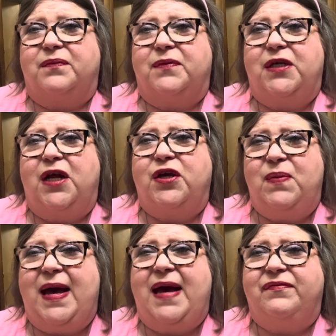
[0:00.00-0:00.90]
You know, you
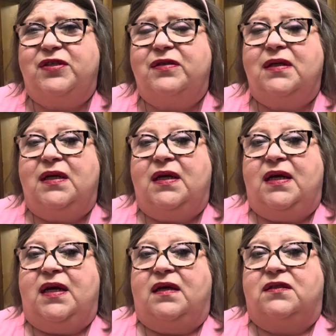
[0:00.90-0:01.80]
have to
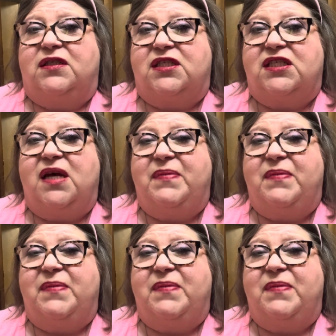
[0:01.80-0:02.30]
some